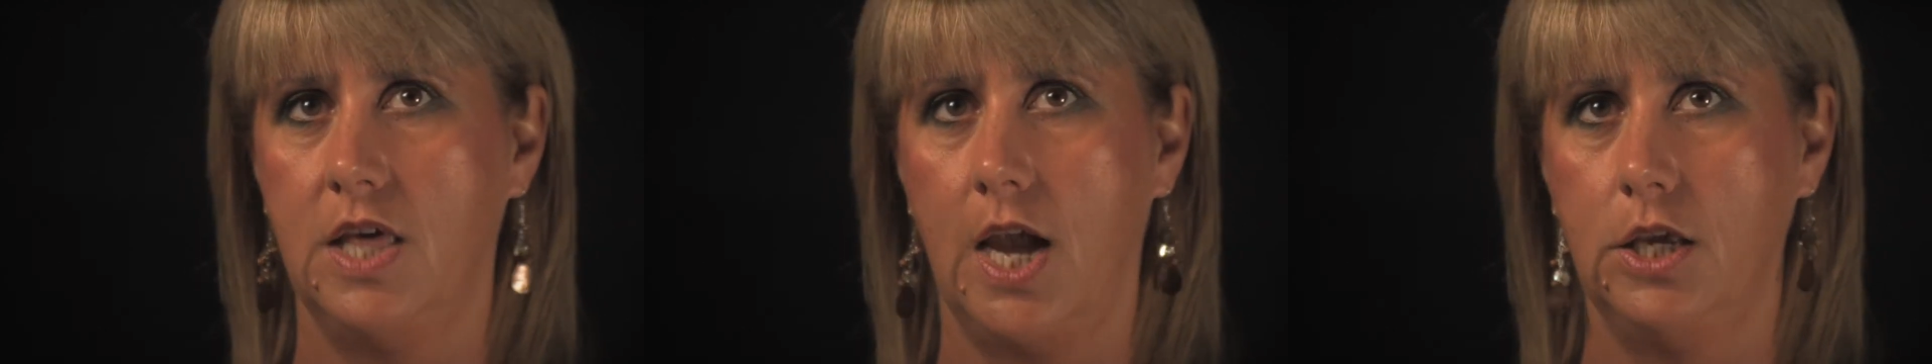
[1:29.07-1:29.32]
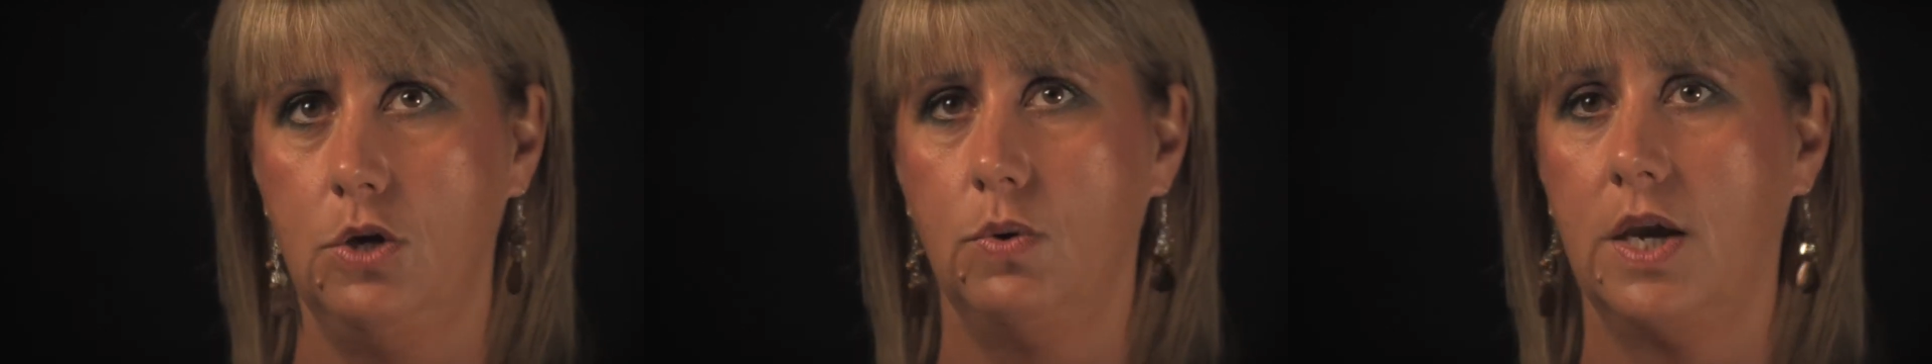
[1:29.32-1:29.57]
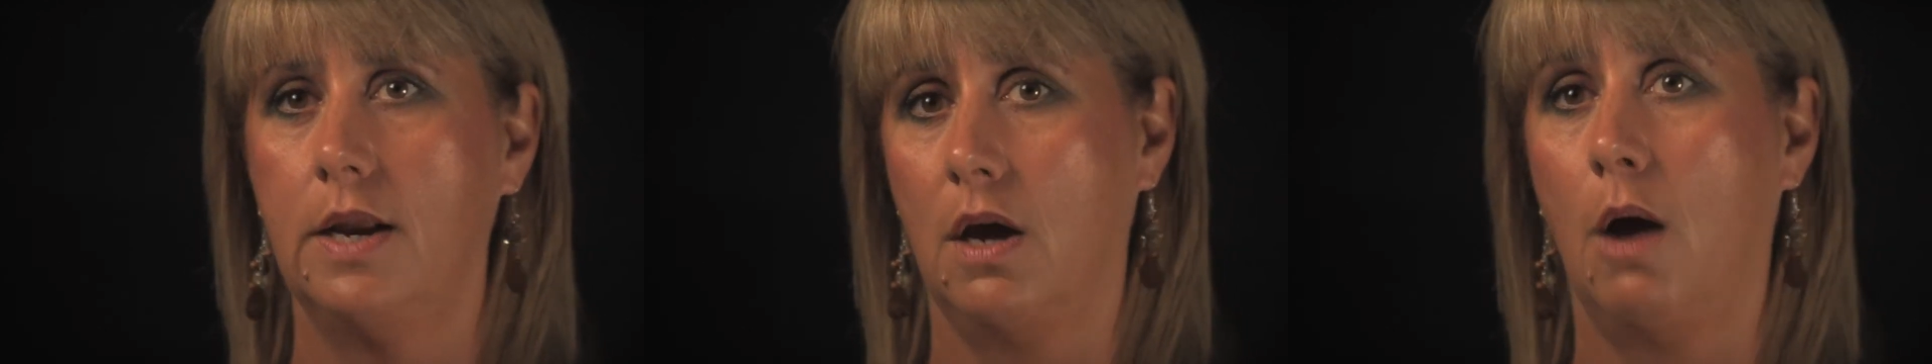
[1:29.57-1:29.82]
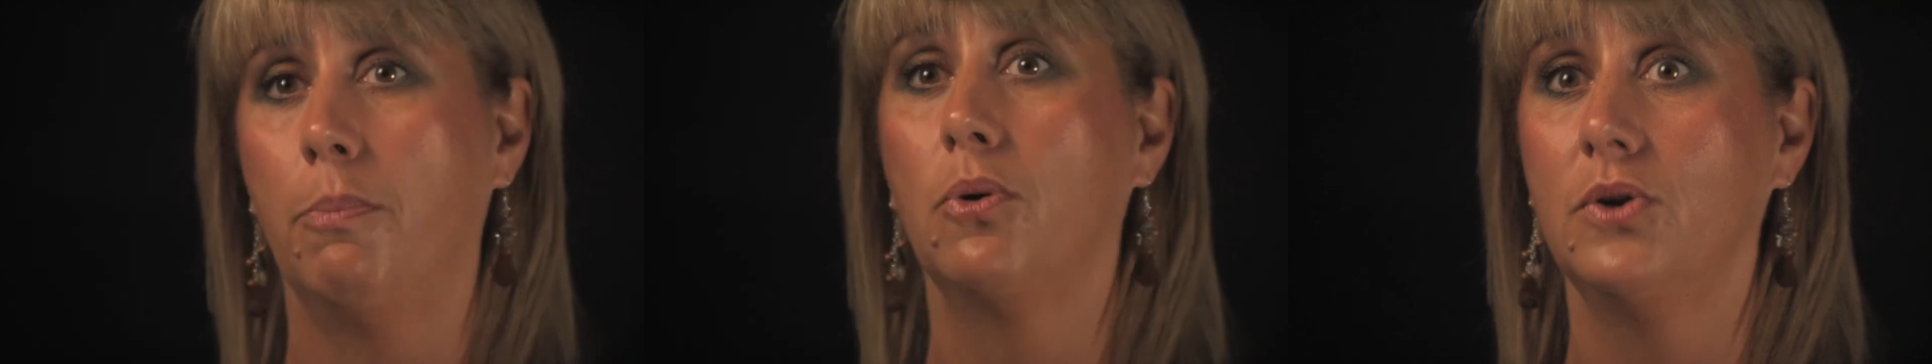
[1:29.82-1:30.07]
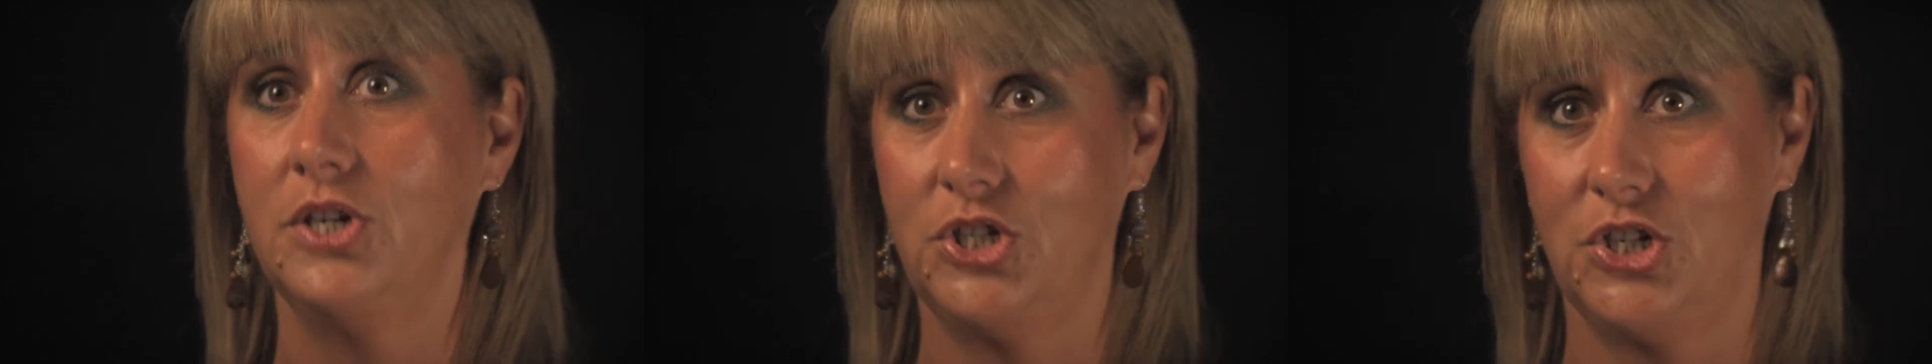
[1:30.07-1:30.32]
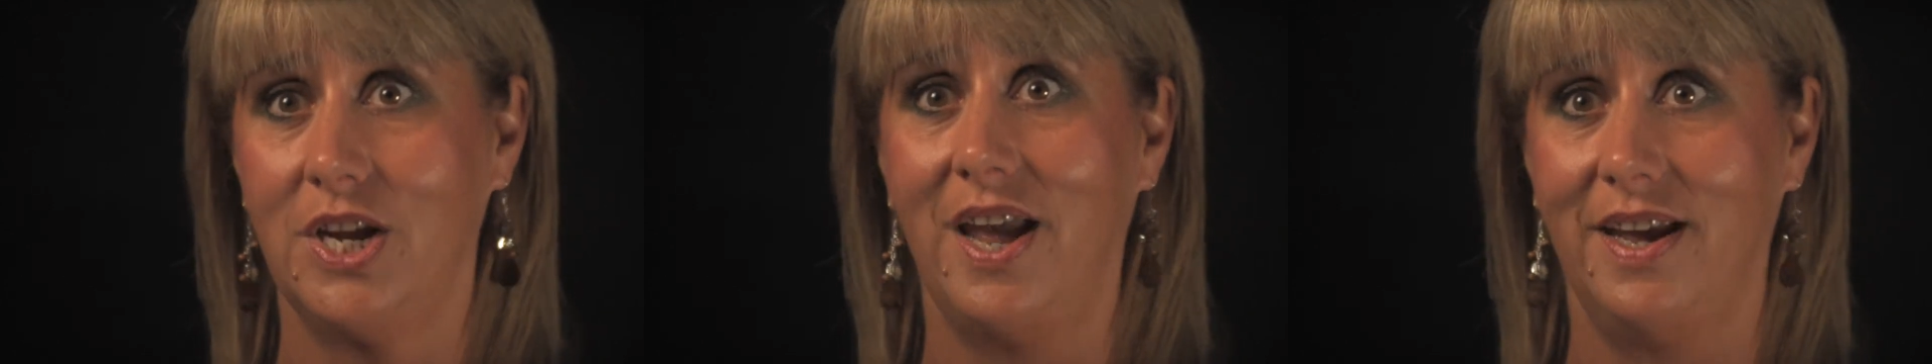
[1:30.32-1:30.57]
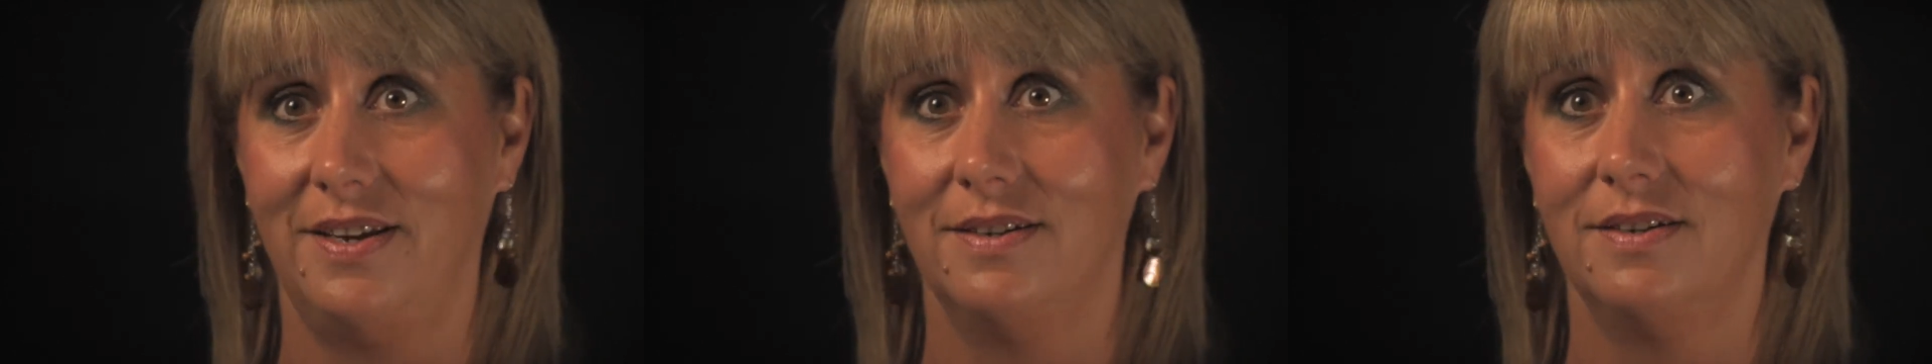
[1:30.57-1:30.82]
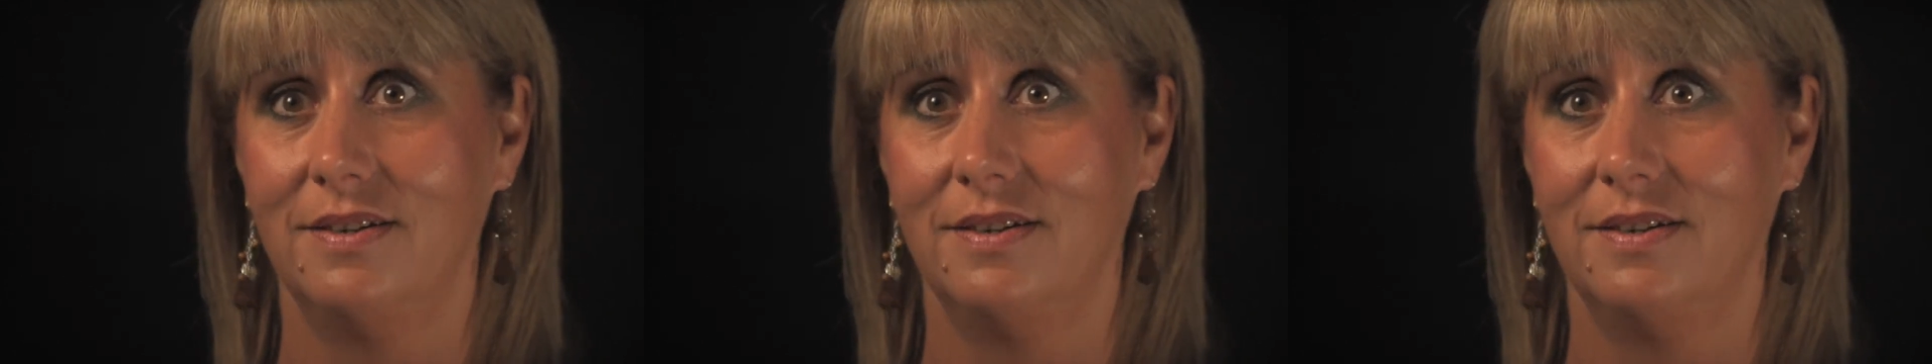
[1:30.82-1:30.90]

that you can appreciate